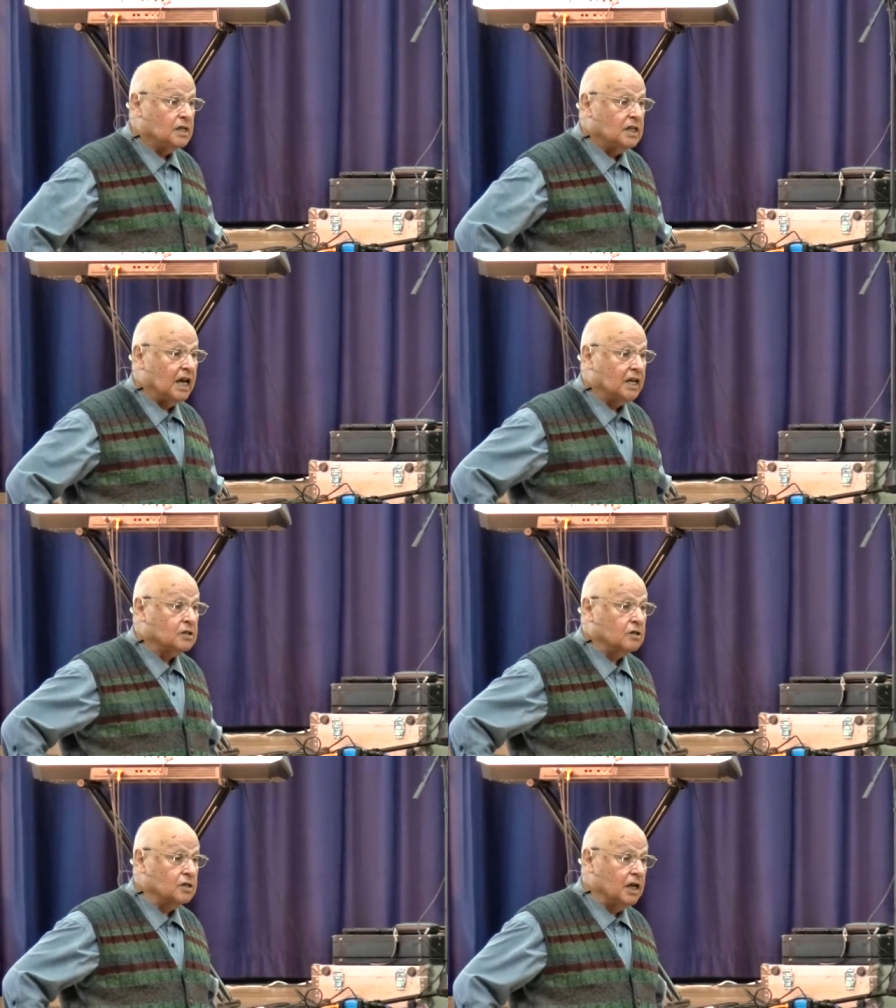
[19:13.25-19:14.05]
They
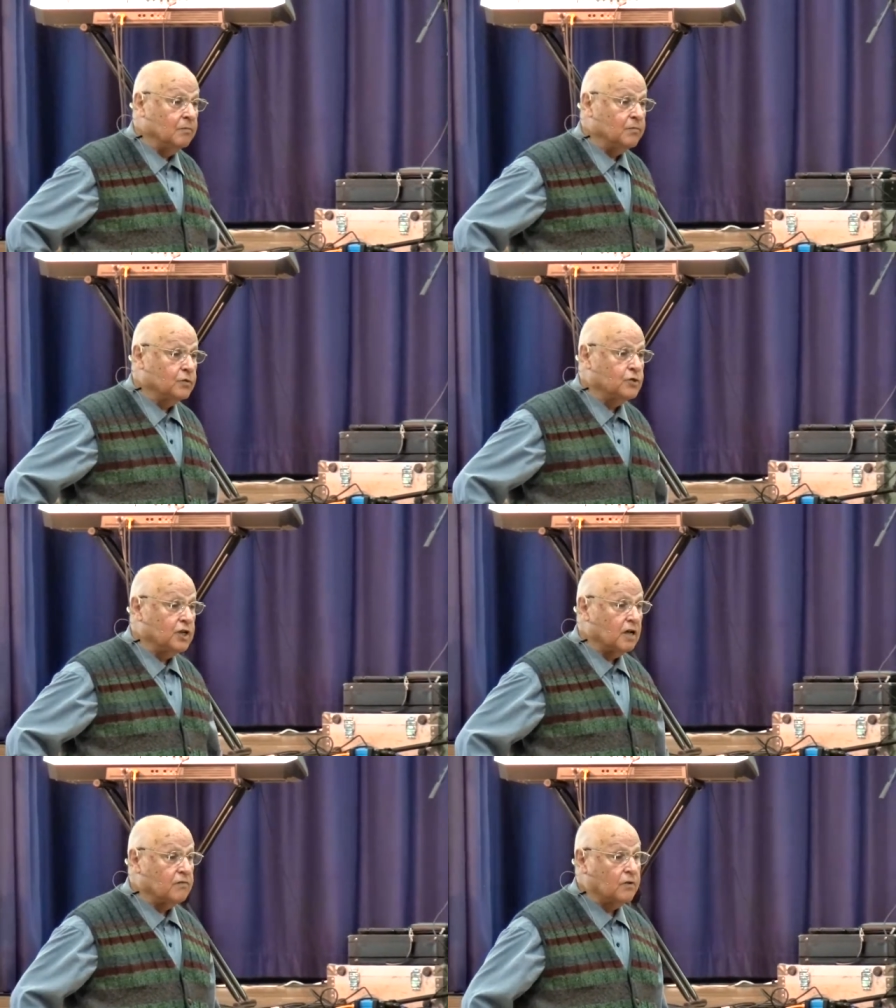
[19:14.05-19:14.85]
had condemned to
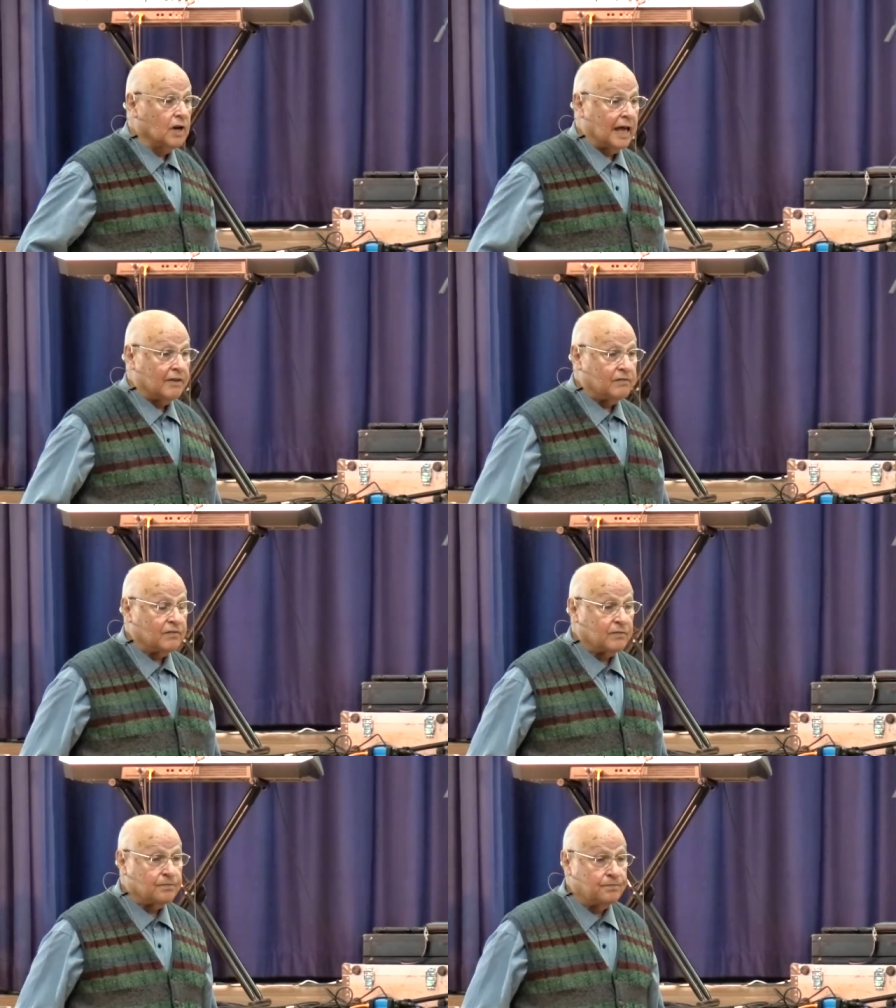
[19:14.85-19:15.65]
jail for
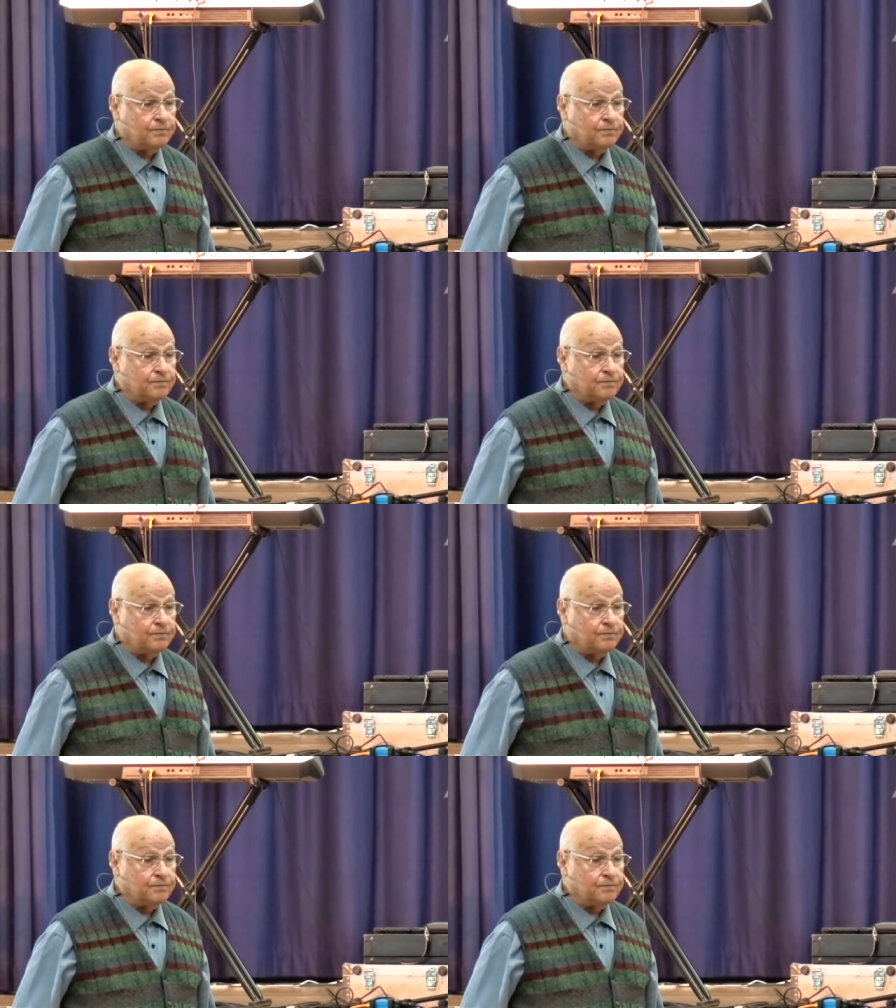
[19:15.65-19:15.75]
life.